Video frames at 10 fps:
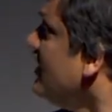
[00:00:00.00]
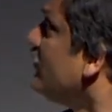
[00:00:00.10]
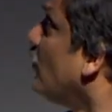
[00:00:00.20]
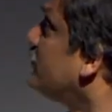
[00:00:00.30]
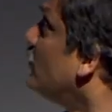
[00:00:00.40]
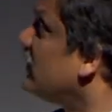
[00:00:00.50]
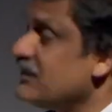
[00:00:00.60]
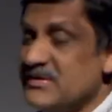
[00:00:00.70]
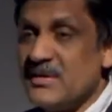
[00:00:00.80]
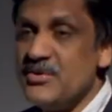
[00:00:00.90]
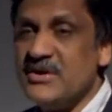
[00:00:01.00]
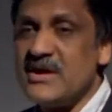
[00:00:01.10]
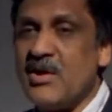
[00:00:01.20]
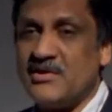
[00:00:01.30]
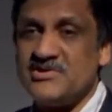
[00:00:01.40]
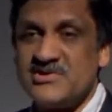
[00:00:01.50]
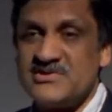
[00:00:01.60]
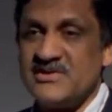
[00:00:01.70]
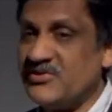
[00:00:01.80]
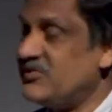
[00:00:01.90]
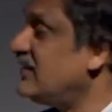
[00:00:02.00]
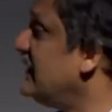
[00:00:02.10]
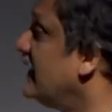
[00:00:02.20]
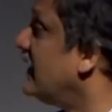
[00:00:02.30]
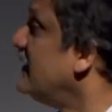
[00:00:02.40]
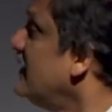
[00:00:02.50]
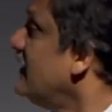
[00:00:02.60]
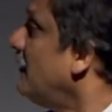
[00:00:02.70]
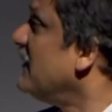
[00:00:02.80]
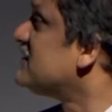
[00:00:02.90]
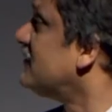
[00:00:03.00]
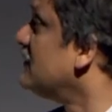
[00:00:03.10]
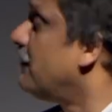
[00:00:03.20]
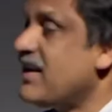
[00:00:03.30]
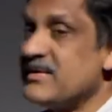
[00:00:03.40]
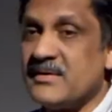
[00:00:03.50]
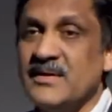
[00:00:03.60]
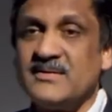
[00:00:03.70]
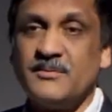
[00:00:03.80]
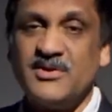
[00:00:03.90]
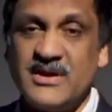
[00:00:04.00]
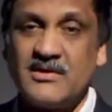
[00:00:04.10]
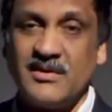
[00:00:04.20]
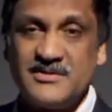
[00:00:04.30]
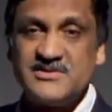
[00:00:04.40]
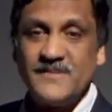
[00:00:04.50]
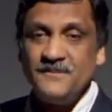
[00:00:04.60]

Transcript: We're also working with community colleges. So this is the picture from the Bunker Hill Community College,